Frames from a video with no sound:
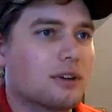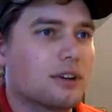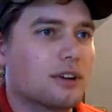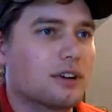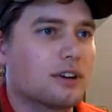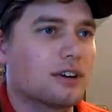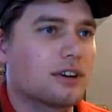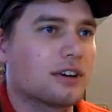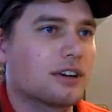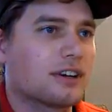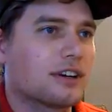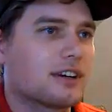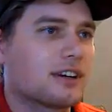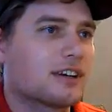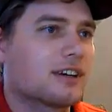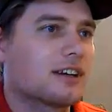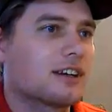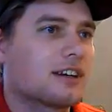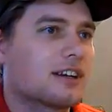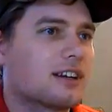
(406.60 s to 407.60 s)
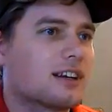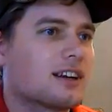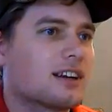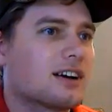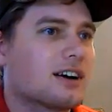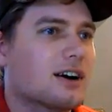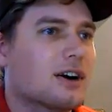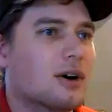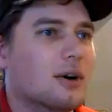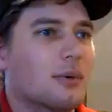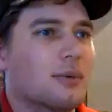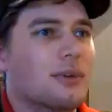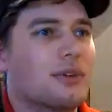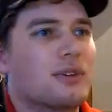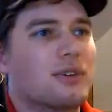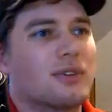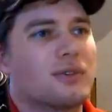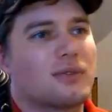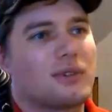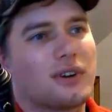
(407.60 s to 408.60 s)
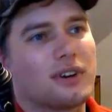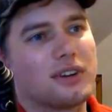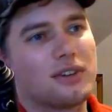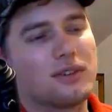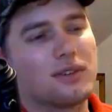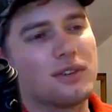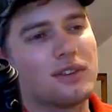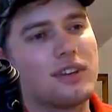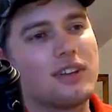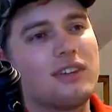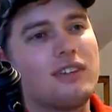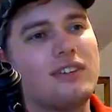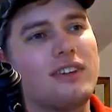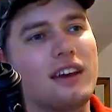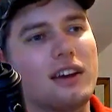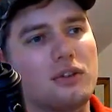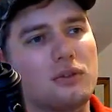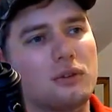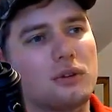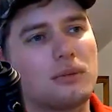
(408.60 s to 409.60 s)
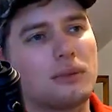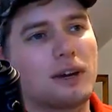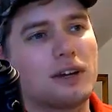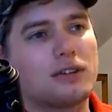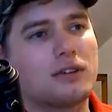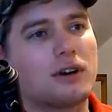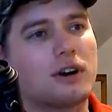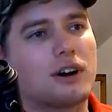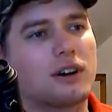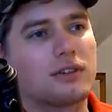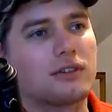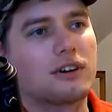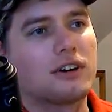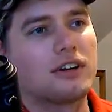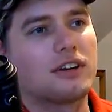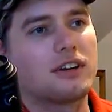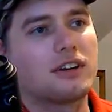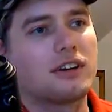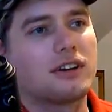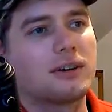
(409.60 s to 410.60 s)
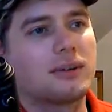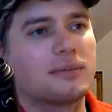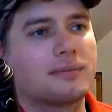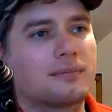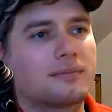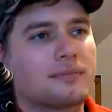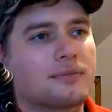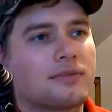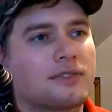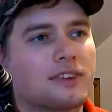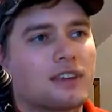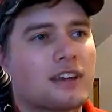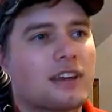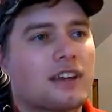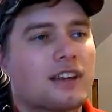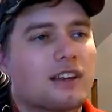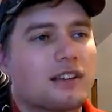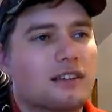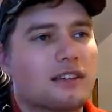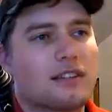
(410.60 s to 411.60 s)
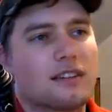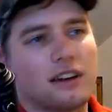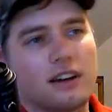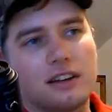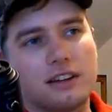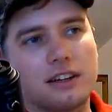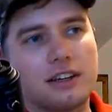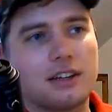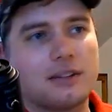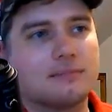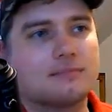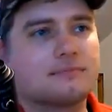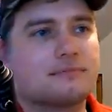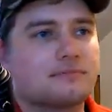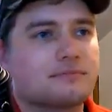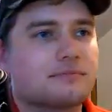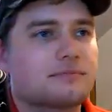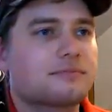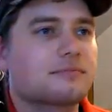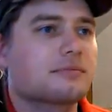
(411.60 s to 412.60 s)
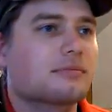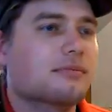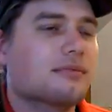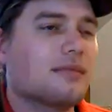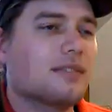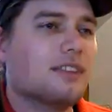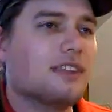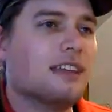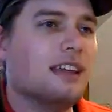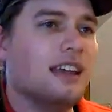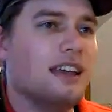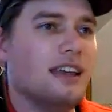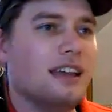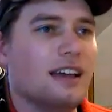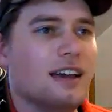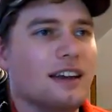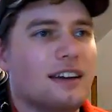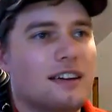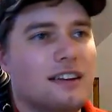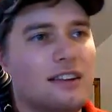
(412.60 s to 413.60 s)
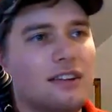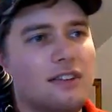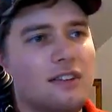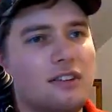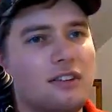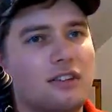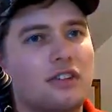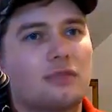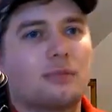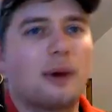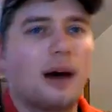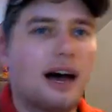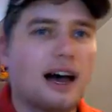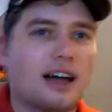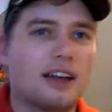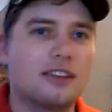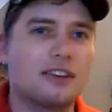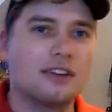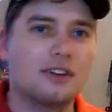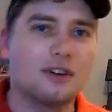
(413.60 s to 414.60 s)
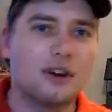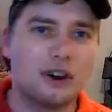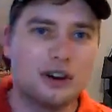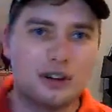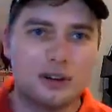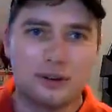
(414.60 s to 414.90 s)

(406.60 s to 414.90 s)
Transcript: here. Oh, this is funny. So this is actually my dog right here. This is Elliot. And this is Spot, the dog